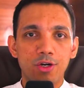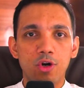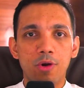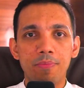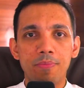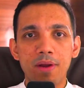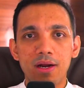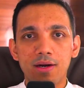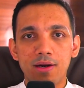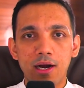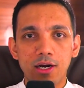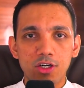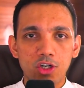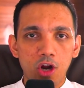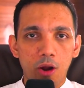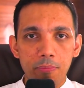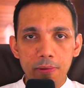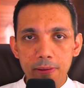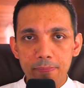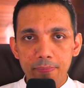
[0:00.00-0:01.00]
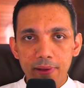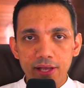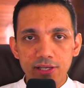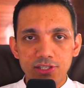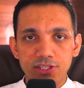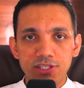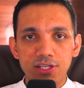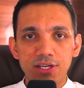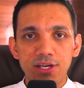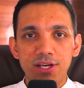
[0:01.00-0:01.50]
Don't be a cut, copy,
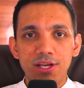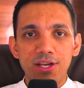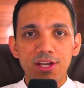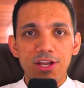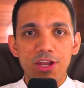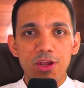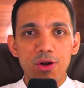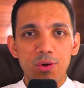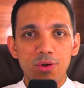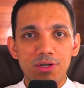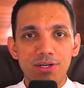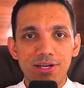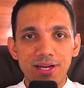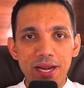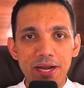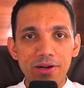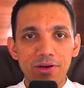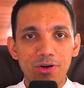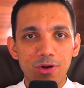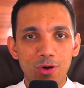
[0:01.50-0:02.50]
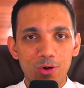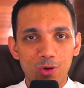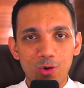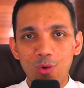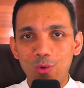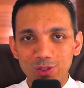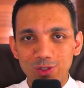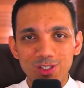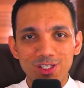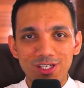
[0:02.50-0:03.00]
paste, trainer or
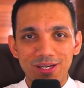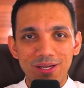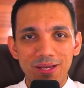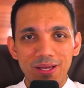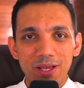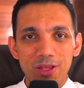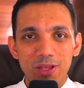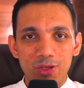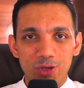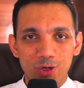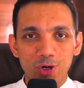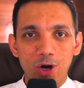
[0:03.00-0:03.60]
coach. You got